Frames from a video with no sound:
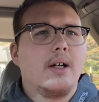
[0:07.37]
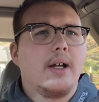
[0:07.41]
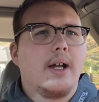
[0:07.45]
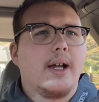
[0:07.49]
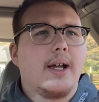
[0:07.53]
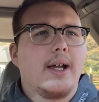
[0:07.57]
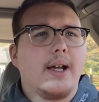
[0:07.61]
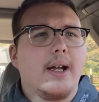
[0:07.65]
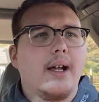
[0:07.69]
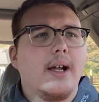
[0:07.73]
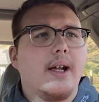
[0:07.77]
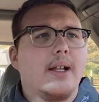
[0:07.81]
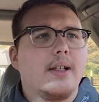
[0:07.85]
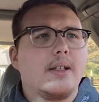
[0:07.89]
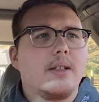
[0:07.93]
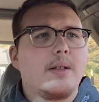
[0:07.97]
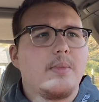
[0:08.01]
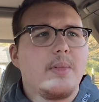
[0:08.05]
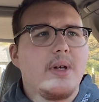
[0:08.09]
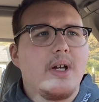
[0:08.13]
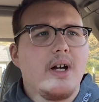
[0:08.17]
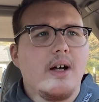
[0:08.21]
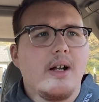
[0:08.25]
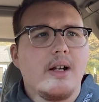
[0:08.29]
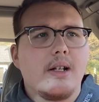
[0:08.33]
And to
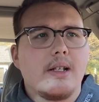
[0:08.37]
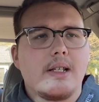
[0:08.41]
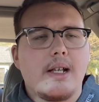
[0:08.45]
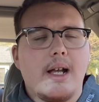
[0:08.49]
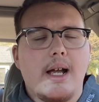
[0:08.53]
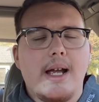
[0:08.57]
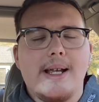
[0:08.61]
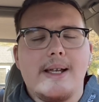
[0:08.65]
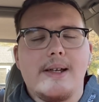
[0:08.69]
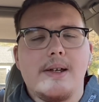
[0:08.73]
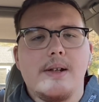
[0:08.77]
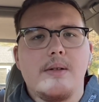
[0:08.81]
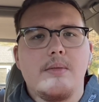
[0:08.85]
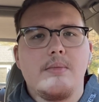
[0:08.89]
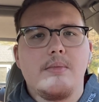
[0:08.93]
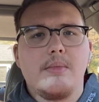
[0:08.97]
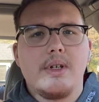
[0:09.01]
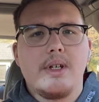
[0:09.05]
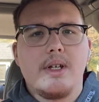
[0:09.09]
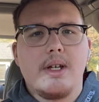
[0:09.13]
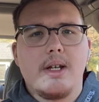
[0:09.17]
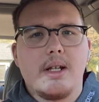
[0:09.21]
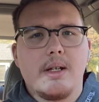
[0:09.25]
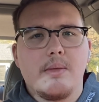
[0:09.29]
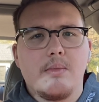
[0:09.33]
be honest, I couldn't
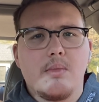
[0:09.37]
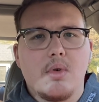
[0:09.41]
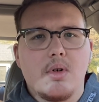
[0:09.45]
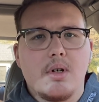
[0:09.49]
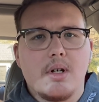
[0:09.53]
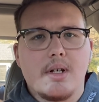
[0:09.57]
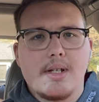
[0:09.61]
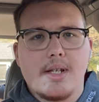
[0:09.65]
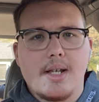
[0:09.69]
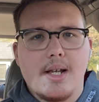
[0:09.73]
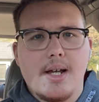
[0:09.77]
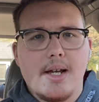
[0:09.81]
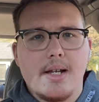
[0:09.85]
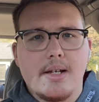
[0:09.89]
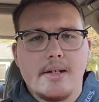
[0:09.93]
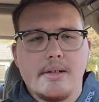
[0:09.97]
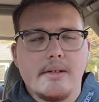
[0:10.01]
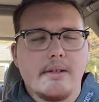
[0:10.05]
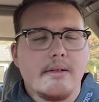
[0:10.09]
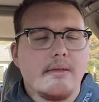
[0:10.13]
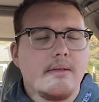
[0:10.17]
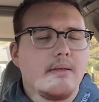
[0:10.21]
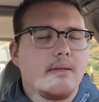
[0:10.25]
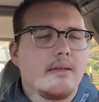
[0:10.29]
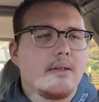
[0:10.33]
be any more
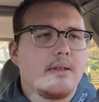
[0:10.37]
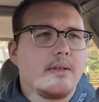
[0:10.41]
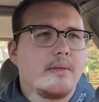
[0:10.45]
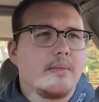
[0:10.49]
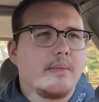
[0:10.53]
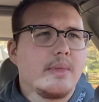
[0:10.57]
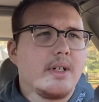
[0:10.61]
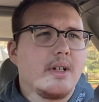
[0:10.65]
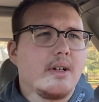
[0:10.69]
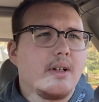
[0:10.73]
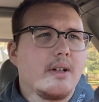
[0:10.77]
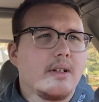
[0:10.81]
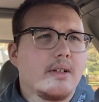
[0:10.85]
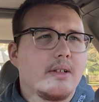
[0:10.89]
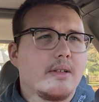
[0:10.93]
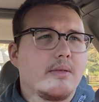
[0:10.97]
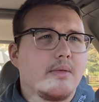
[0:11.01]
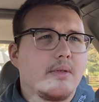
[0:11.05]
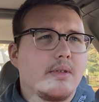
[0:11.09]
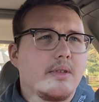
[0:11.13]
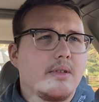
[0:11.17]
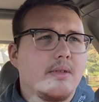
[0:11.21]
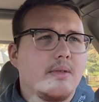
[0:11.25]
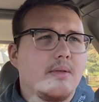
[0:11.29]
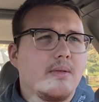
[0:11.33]
excited, to be honest
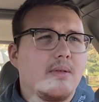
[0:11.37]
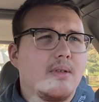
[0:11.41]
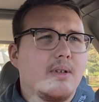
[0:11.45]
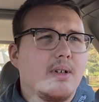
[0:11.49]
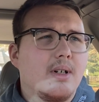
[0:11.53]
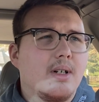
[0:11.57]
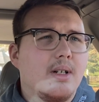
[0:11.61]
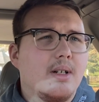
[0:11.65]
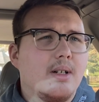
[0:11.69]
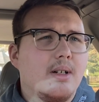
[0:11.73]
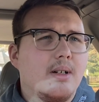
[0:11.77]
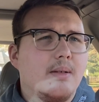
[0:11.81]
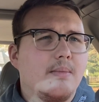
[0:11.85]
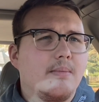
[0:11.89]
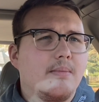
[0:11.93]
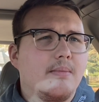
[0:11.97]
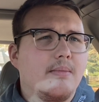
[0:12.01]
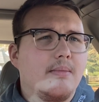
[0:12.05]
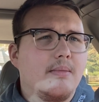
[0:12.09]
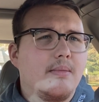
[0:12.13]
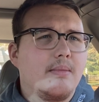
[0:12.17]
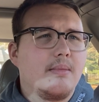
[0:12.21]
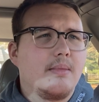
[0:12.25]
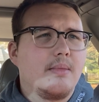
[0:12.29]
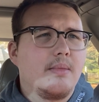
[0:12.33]
with you.
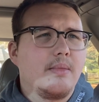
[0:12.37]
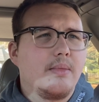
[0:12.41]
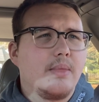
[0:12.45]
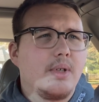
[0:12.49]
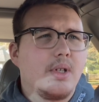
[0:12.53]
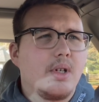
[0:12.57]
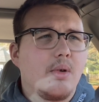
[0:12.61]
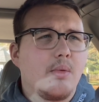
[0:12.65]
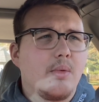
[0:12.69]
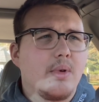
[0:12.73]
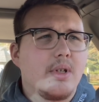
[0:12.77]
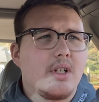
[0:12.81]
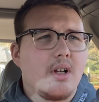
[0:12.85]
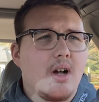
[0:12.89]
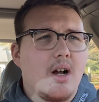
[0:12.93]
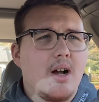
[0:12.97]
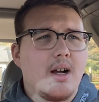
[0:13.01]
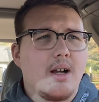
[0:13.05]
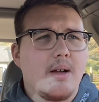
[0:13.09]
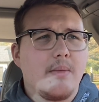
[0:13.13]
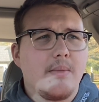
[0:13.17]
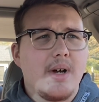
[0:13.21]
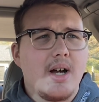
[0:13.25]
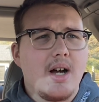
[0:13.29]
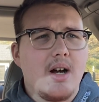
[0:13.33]
You know, we
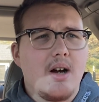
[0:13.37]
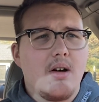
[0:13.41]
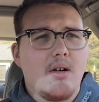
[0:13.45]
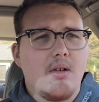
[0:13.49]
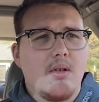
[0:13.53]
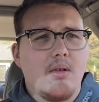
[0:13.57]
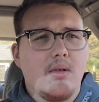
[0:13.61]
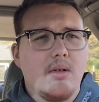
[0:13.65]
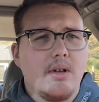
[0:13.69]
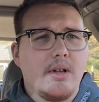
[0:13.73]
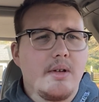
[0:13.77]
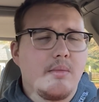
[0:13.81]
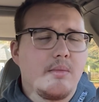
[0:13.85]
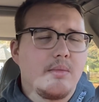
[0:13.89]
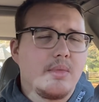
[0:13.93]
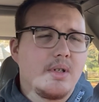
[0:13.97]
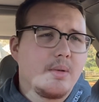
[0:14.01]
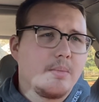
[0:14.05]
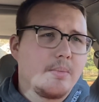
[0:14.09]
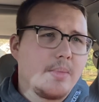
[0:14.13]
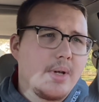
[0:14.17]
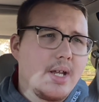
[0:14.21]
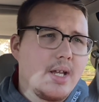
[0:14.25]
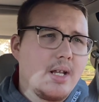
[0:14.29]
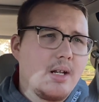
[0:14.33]
talk about and
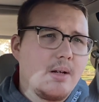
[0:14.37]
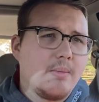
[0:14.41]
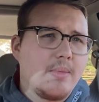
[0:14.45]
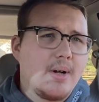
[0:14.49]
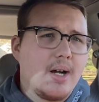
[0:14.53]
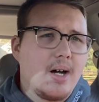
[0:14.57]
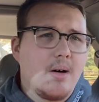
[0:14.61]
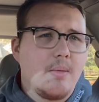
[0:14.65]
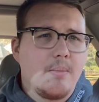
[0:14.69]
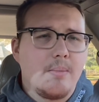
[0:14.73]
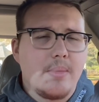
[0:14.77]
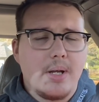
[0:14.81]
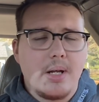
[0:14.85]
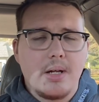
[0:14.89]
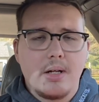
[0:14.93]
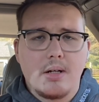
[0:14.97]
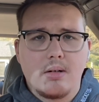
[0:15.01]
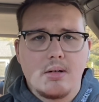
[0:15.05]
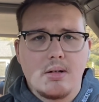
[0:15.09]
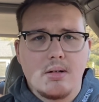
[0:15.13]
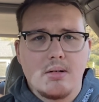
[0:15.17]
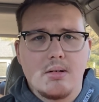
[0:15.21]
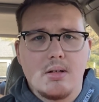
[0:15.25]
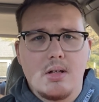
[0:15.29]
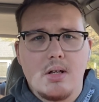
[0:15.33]
debate about
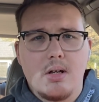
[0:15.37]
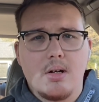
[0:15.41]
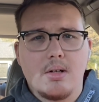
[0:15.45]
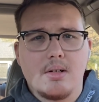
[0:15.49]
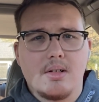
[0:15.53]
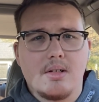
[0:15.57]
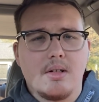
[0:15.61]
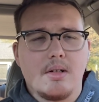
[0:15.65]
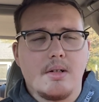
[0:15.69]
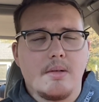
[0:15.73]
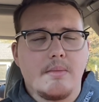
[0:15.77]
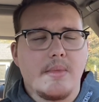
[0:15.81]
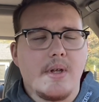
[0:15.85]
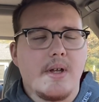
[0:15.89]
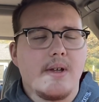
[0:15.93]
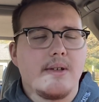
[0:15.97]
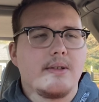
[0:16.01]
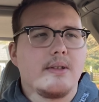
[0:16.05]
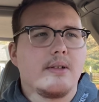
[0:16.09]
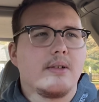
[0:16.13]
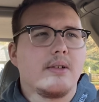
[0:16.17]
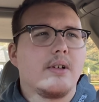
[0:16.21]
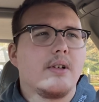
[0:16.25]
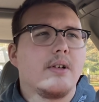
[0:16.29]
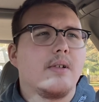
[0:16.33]
Baker long-term,
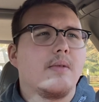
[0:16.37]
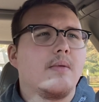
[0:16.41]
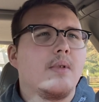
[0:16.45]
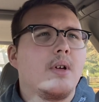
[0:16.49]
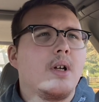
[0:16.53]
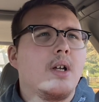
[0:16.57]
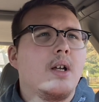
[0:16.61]
yes or no.